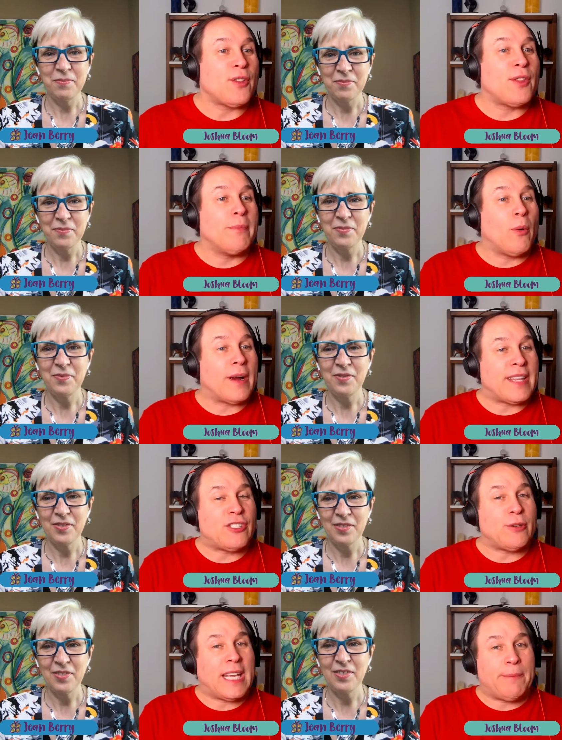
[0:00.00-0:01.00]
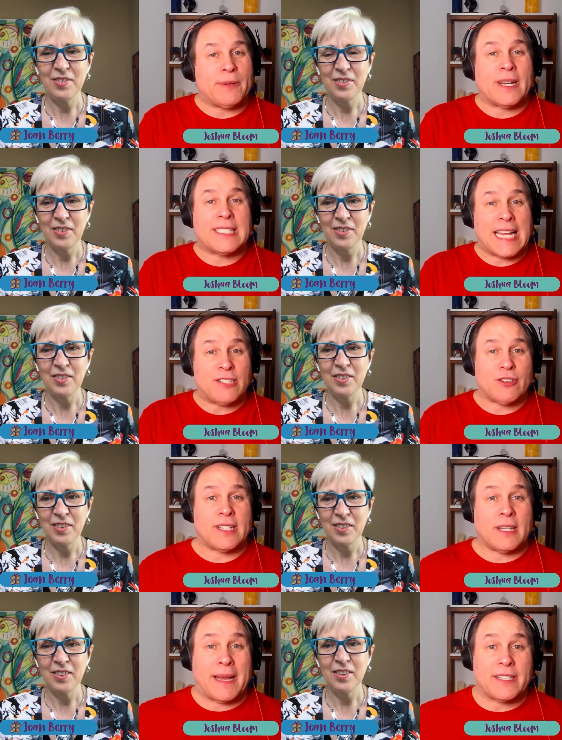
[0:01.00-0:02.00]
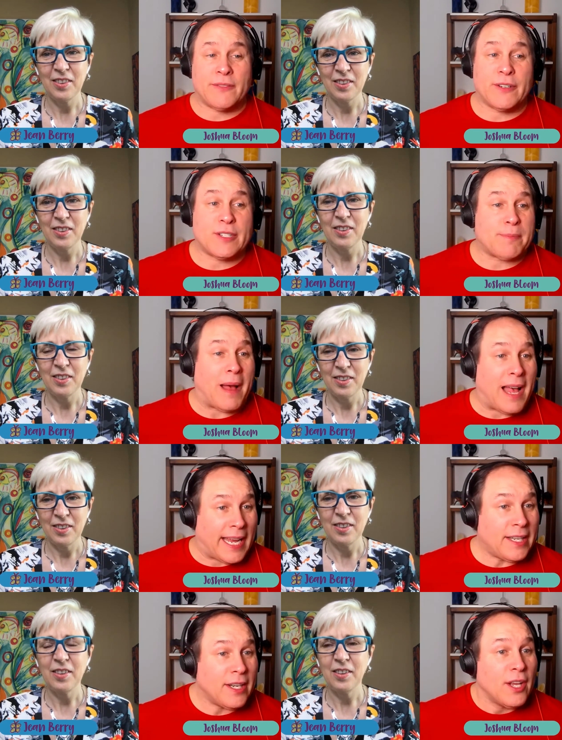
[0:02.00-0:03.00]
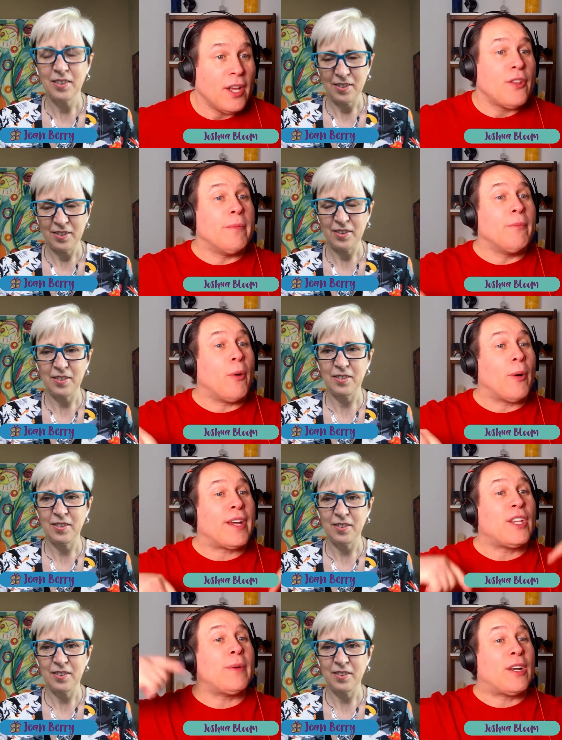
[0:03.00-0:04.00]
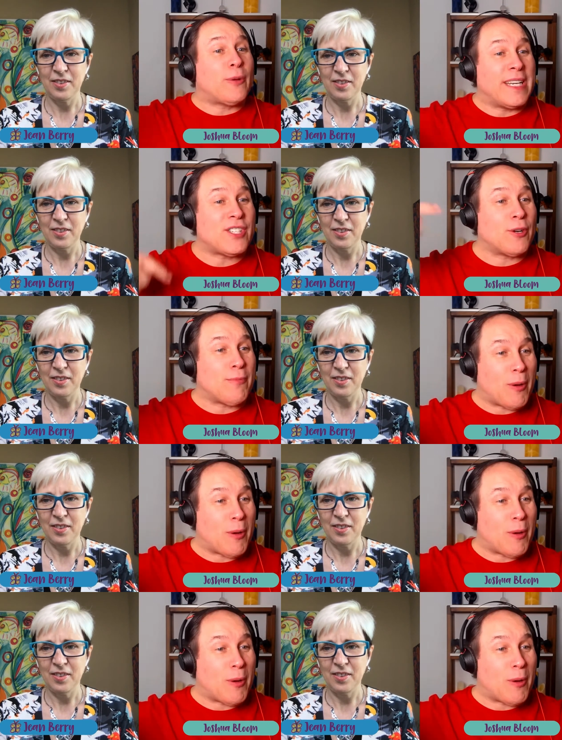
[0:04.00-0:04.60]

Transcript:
Speaker 1: So the more that you keep your attention at the base of your spine, the more you increase